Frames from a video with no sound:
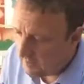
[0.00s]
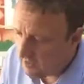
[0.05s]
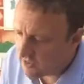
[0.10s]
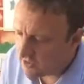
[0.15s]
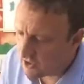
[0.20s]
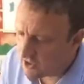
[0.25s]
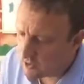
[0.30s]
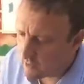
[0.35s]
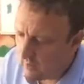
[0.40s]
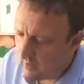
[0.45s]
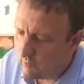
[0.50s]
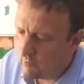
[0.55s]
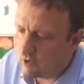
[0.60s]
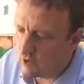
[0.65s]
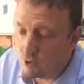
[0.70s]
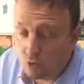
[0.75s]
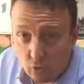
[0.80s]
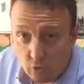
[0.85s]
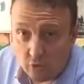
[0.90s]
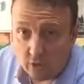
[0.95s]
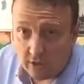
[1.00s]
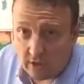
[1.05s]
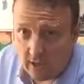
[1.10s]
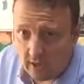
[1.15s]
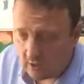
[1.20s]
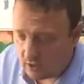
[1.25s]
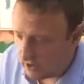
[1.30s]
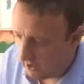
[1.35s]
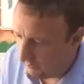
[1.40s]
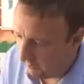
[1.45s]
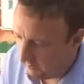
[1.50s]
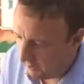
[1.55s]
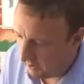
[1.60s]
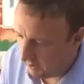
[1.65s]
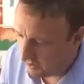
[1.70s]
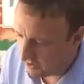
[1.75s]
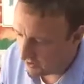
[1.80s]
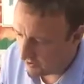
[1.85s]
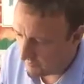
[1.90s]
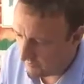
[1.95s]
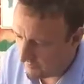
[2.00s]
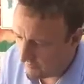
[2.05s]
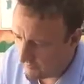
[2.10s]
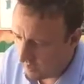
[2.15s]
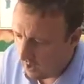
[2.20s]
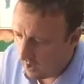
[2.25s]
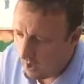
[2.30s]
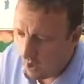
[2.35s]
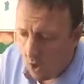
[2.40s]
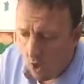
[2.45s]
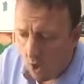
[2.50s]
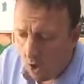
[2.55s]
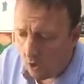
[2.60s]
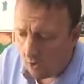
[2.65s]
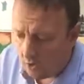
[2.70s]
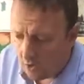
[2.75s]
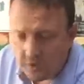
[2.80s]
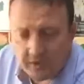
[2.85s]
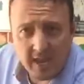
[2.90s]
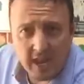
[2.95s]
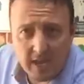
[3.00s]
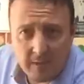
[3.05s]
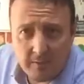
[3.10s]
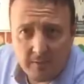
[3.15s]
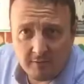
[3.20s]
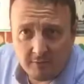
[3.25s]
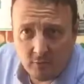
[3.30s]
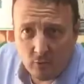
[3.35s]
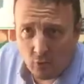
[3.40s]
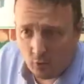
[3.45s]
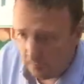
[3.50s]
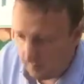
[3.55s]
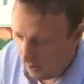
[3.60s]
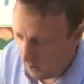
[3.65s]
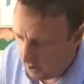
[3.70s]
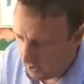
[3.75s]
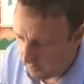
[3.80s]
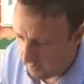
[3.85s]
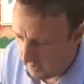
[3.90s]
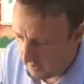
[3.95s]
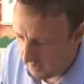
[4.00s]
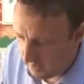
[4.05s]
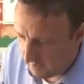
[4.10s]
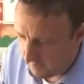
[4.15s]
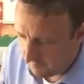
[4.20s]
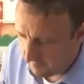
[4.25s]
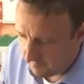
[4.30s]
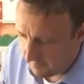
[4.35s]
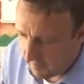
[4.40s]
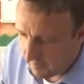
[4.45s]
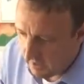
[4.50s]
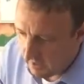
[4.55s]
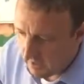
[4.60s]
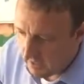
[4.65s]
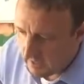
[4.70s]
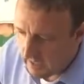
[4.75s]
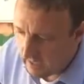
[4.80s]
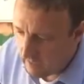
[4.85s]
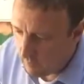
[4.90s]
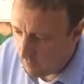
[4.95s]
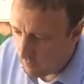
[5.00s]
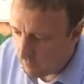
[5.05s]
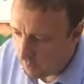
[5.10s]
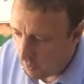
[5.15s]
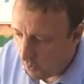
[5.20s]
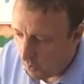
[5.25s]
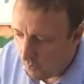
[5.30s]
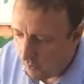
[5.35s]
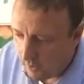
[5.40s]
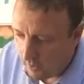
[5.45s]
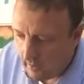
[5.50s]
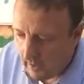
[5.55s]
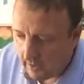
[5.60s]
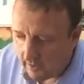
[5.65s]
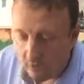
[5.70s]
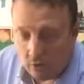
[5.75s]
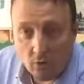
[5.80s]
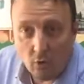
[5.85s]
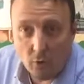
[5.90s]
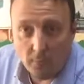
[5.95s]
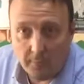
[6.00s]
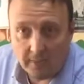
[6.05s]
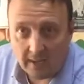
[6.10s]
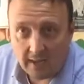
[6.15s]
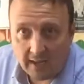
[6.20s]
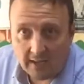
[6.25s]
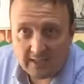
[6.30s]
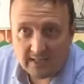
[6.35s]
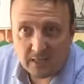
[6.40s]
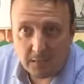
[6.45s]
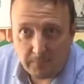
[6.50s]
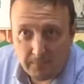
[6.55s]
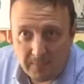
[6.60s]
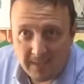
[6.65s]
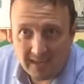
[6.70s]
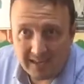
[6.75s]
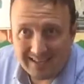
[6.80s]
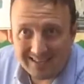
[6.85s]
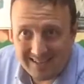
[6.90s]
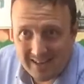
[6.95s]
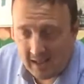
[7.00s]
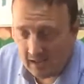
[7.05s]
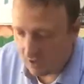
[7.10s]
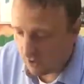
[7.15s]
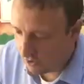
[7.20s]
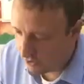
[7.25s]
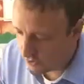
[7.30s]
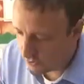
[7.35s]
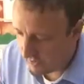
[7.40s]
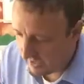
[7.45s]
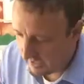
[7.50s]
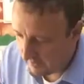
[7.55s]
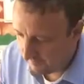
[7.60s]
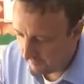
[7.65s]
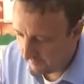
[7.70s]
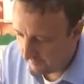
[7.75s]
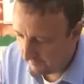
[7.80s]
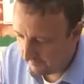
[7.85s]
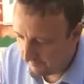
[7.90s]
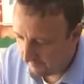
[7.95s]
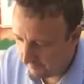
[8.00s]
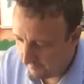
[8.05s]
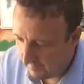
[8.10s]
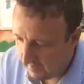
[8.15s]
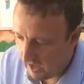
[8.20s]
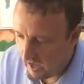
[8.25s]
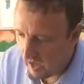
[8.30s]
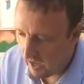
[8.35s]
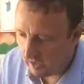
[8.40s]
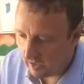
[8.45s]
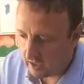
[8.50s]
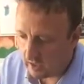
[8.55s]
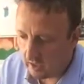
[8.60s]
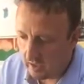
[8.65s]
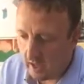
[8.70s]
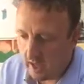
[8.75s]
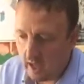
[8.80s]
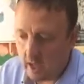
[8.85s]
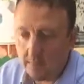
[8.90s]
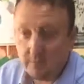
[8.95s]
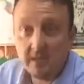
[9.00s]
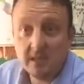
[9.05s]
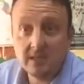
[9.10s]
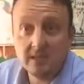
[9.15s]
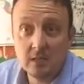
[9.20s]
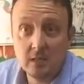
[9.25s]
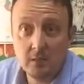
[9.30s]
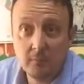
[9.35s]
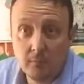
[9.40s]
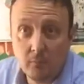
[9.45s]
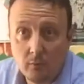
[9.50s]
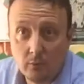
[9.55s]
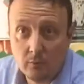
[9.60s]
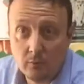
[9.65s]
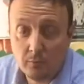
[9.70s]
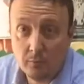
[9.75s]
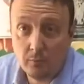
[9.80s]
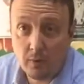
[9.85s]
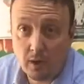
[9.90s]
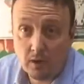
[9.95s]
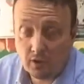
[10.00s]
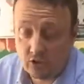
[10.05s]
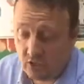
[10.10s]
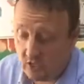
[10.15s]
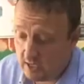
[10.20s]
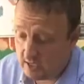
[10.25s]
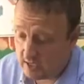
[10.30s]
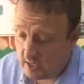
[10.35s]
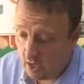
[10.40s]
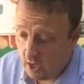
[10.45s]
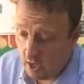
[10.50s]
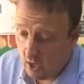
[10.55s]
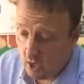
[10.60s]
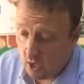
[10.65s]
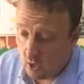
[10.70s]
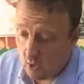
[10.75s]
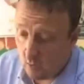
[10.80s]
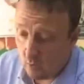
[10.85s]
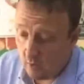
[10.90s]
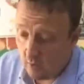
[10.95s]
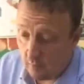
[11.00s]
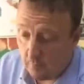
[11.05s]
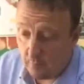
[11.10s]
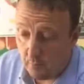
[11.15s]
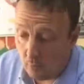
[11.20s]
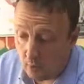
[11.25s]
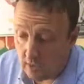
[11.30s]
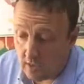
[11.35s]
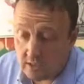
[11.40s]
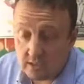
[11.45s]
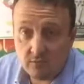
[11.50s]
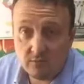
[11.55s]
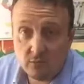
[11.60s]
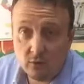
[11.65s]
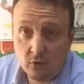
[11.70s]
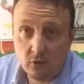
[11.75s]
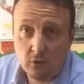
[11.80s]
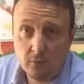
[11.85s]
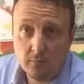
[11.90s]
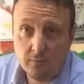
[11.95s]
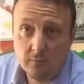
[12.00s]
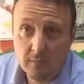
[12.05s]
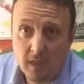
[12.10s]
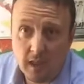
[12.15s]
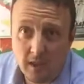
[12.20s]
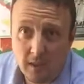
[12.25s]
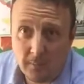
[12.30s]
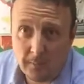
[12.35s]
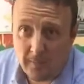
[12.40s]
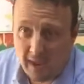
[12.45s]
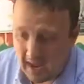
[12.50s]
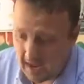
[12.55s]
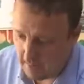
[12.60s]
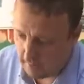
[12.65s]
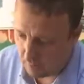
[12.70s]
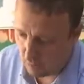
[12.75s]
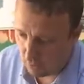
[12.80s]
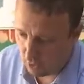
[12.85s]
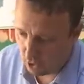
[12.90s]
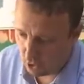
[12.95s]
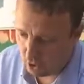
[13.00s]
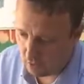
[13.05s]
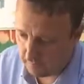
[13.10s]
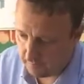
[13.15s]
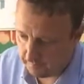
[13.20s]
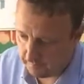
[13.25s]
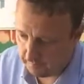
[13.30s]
Mr. Twit was good at catching birds. On the day before bird pie, he would put the ladder up against the big dead tree and climb into the branches with a bucket of glue and a paintbrush.